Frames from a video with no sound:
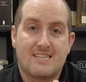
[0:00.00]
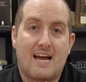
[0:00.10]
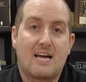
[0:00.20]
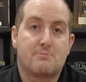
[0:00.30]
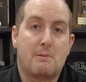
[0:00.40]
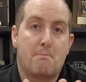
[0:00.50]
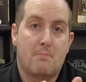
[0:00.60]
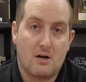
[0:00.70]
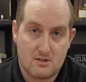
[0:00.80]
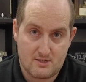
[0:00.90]
that has to be
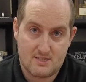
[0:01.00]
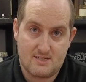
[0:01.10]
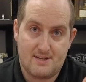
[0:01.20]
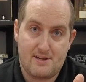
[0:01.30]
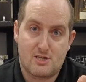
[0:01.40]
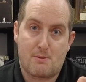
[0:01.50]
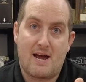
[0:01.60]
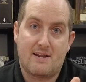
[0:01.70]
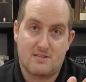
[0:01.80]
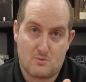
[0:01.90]
bottled in
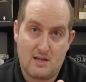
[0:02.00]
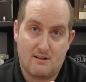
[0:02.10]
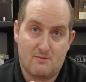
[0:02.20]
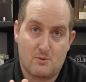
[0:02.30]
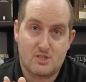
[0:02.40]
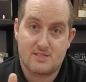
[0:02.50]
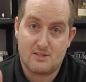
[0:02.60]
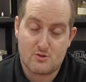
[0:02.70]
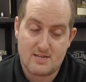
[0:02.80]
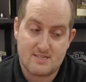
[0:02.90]
Japan as well, which is
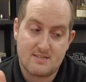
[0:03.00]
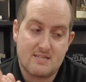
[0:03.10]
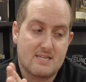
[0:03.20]
interesting.